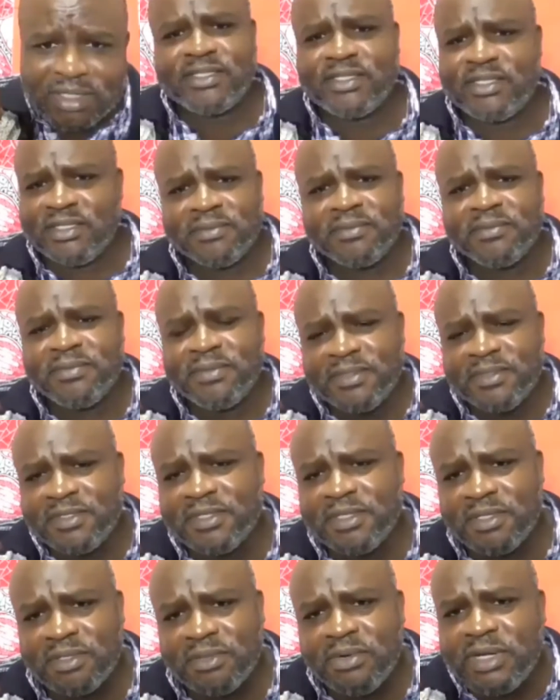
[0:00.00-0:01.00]
good point.
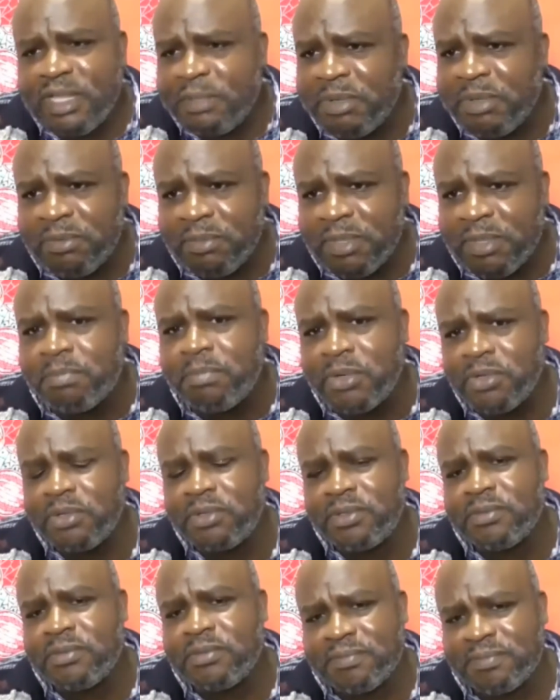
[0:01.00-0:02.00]
to the
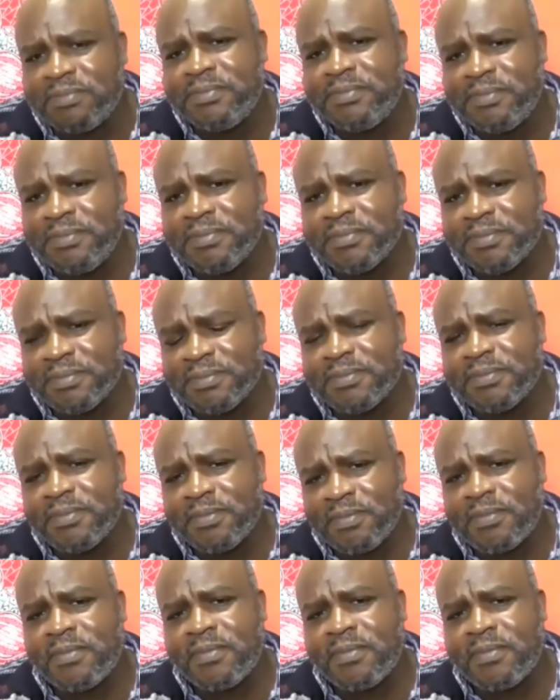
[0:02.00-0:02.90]
documentation, the